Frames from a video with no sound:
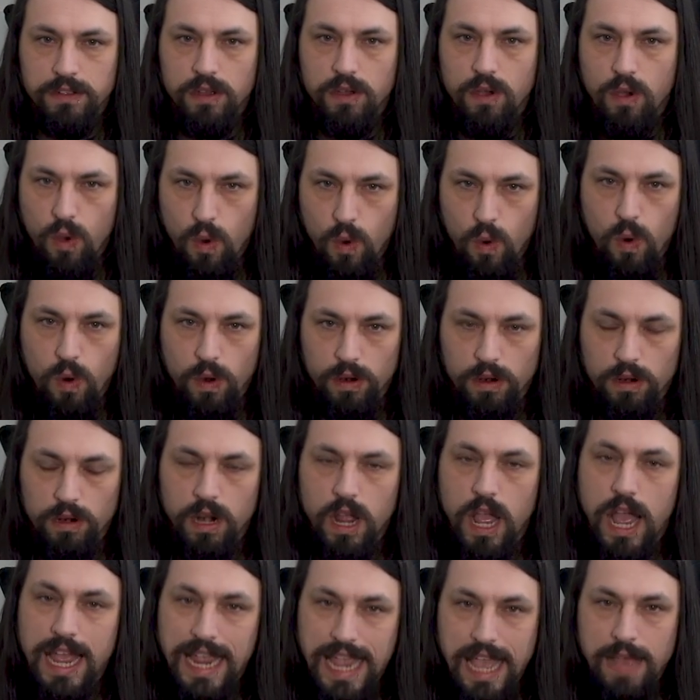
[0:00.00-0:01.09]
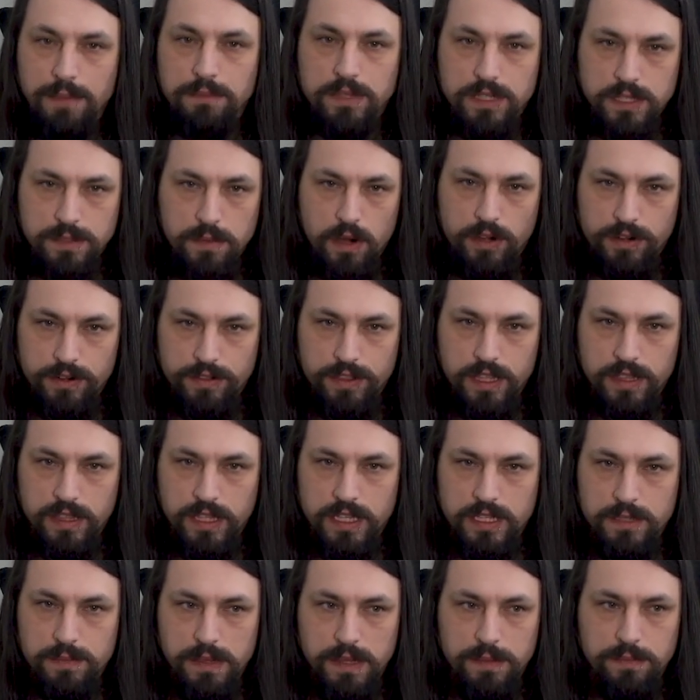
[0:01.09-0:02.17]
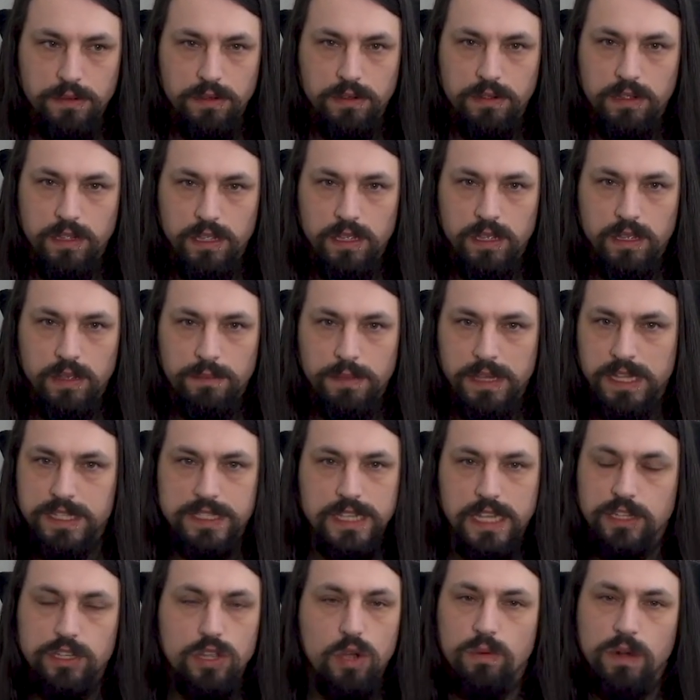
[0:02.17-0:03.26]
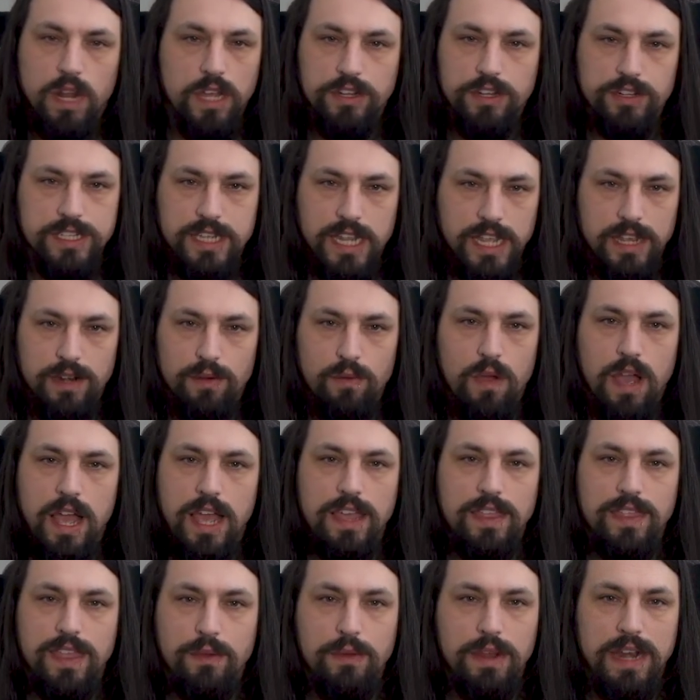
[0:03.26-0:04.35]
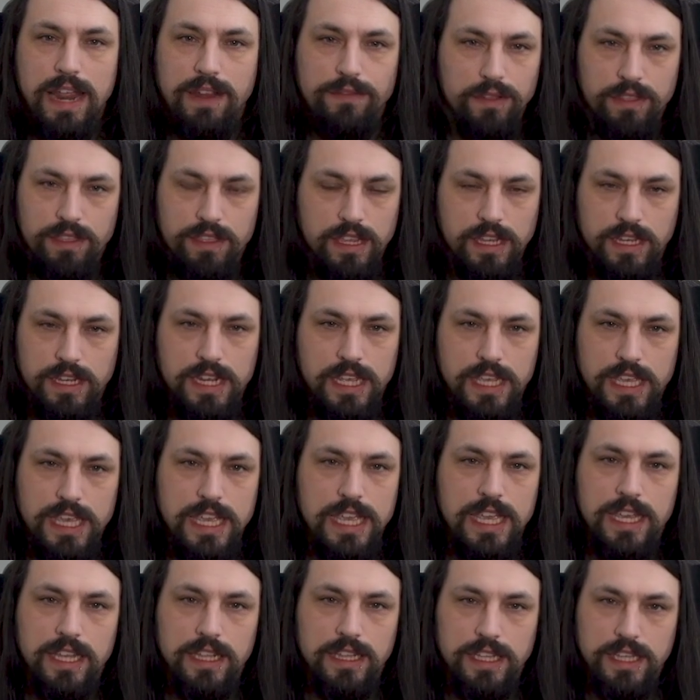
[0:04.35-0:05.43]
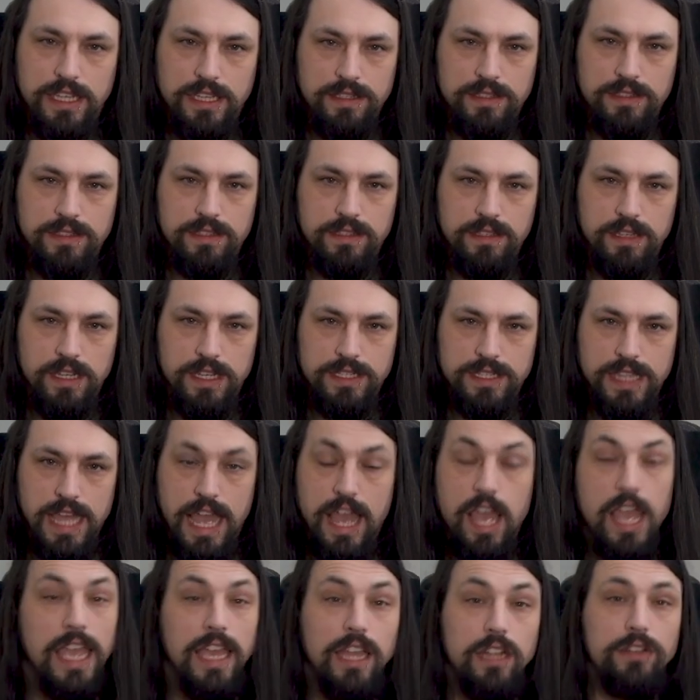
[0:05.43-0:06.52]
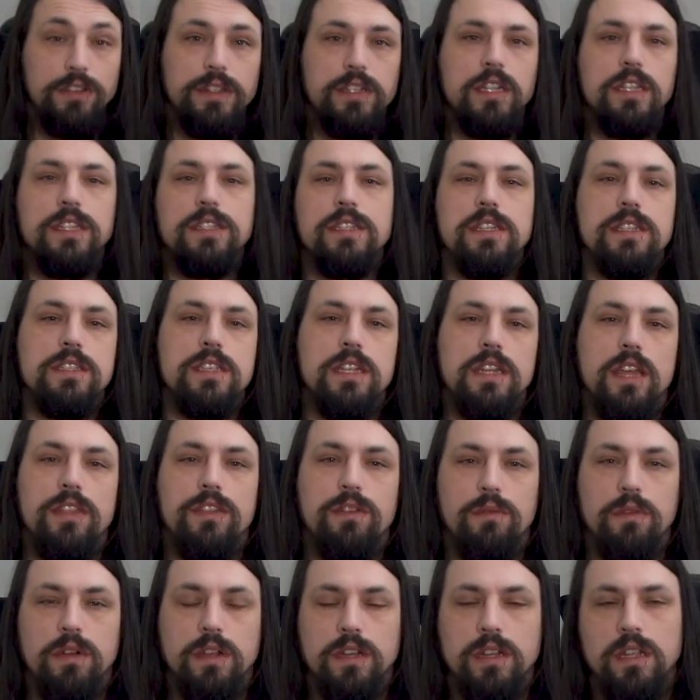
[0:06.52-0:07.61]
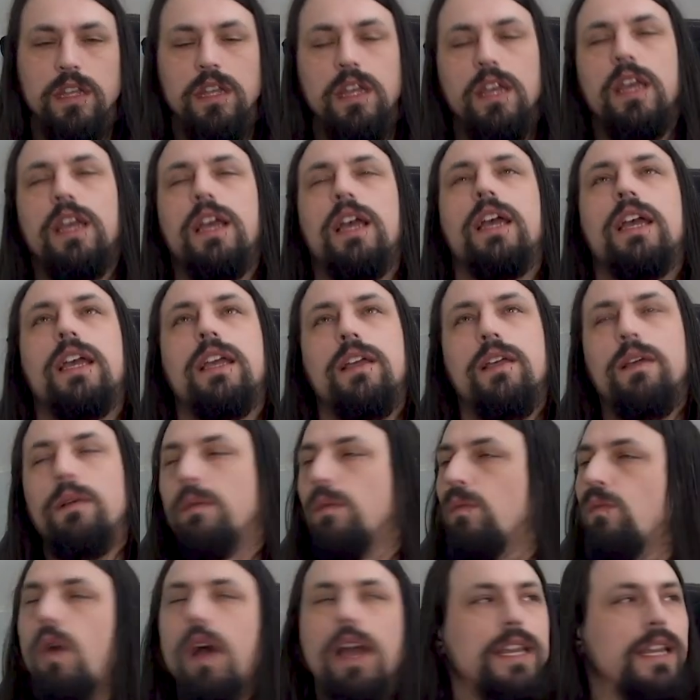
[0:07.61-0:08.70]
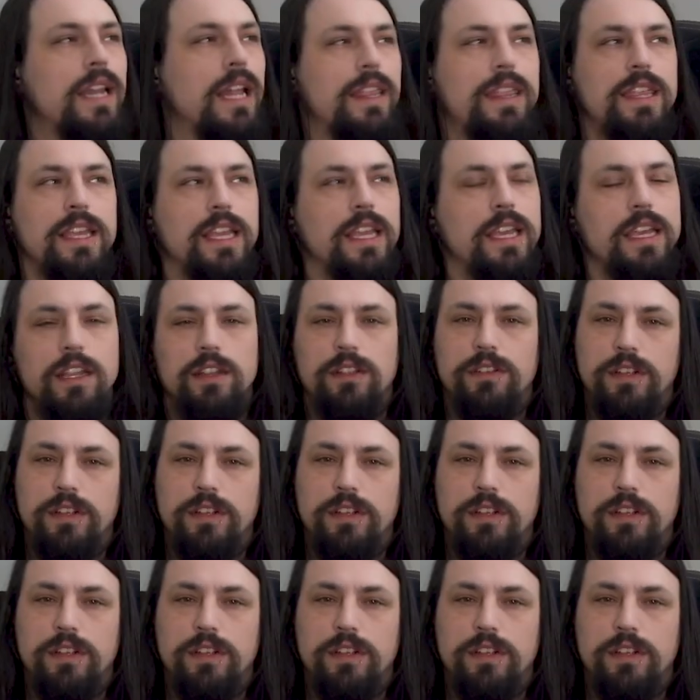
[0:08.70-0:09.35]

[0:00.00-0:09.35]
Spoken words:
or I am smarter than these people because I don't understand why they would ever think Nikki Haley is that. Hillary Clinton's another one. Why didn't I think of Hillary